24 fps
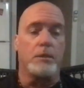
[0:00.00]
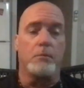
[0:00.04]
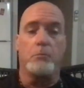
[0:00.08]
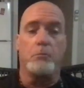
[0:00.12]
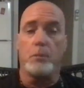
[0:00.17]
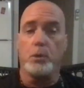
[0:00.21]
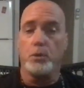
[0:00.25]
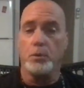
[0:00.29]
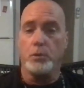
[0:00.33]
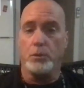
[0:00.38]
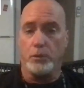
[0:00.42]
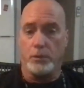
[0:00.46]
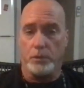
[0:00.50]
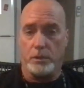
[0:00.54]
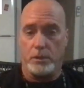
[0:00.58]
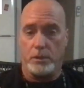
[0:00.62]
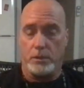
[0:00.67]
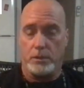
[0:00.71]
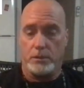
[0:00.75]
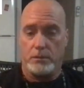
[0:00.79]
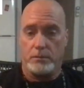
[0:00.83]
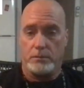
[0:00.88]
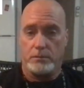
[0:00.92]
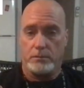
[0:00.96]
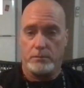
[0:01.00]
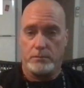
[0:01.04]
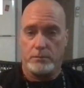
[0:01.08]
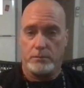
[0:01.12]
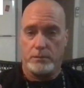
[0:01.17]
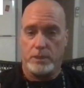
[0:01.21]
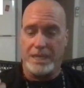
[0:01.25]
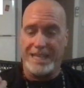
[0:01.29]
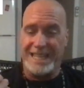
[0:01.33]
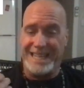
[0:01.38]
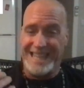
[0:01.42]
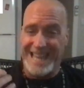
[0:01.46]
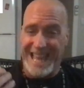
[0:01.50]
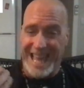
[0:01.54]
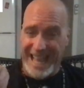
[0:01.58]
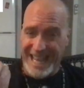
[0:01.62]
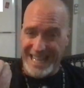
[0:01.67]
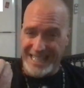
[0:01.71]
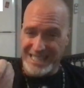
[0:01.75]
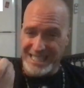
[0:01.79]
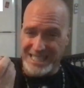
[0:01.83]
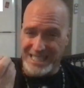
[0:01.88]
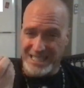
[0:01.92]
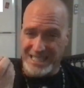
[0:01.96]
moon, the
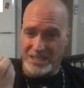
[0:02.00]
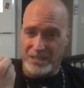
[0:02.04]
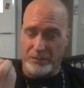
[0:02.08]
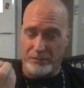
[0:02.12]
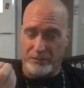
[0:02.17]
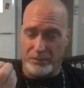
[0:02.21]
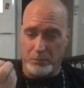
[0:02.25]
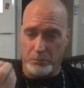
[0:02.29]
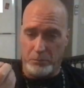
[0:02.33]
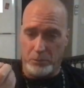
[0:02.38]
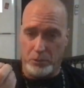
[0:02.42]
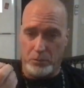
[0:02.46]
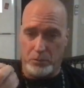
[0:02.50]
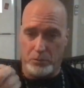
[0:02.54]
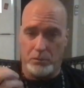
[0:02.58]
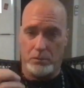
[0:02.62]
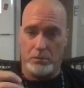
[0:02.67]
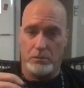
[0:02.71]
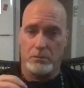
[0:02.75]
essence of the moon.